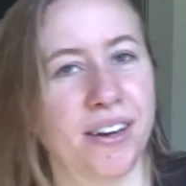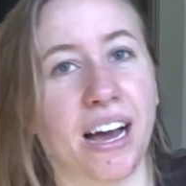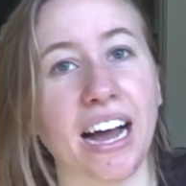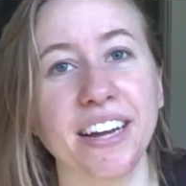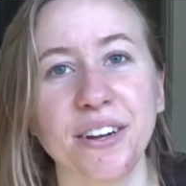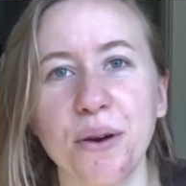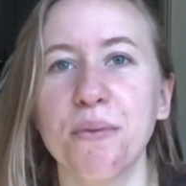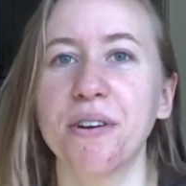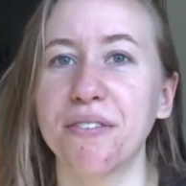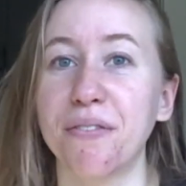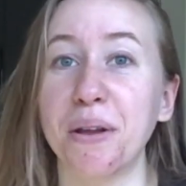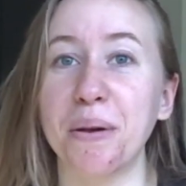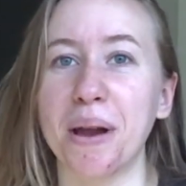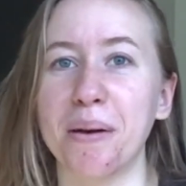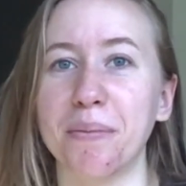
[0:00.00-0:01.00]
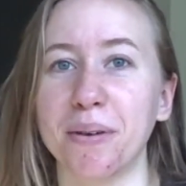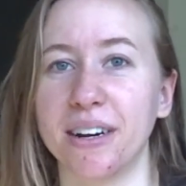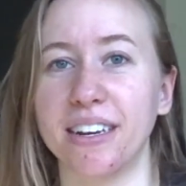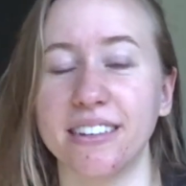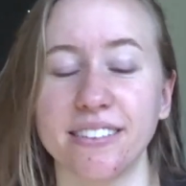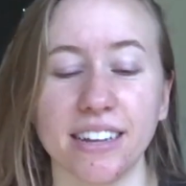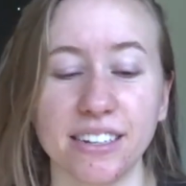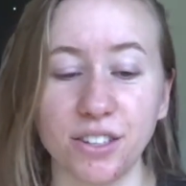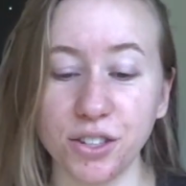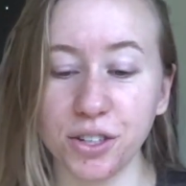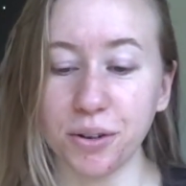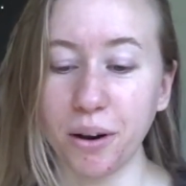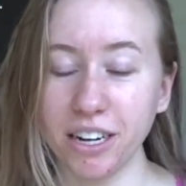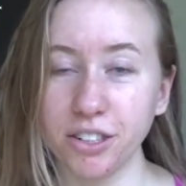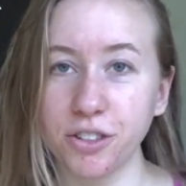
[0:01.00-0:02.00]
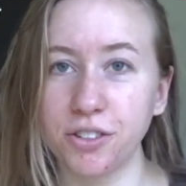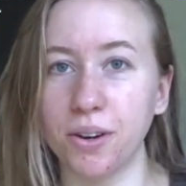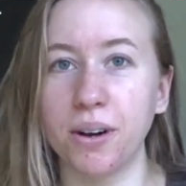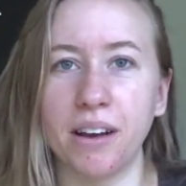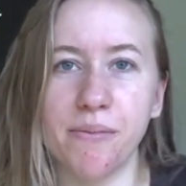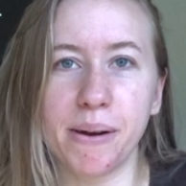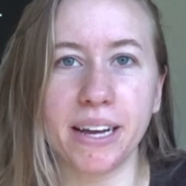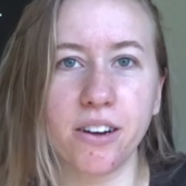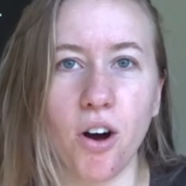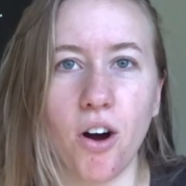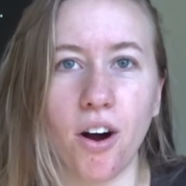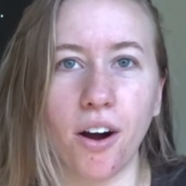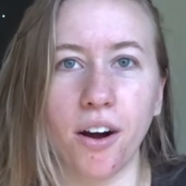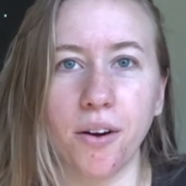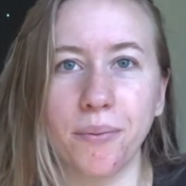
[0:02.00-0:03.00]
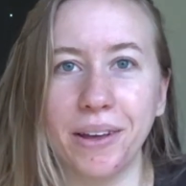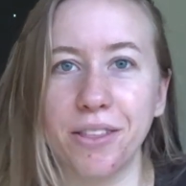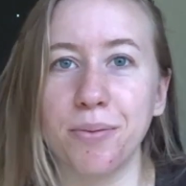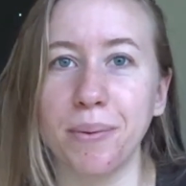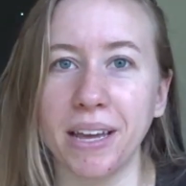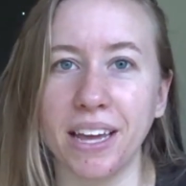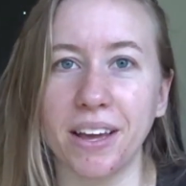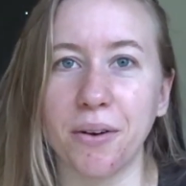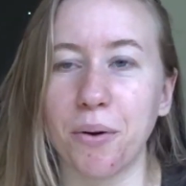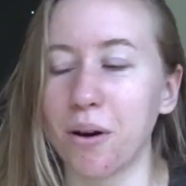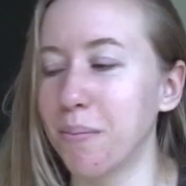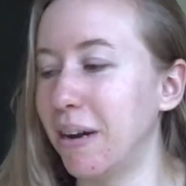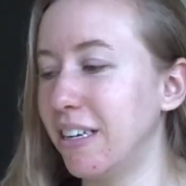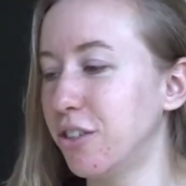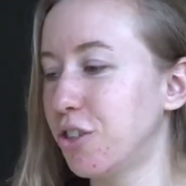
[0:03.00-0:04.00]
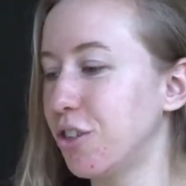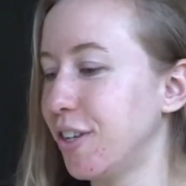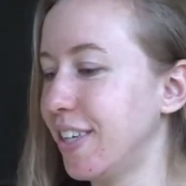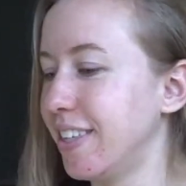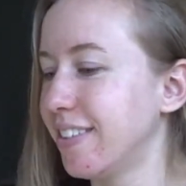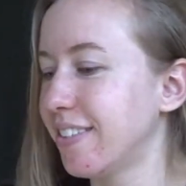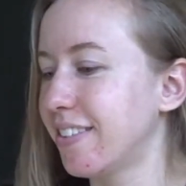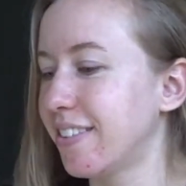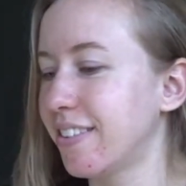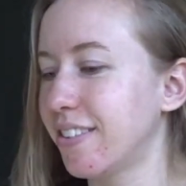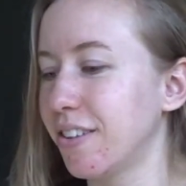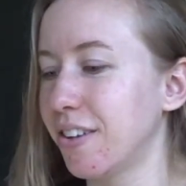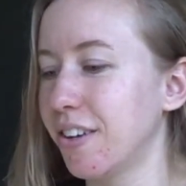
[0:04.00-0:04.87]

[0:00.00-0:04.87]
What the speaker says: I know what a VIN number is. I do. I just don't have my car with me or my insurance.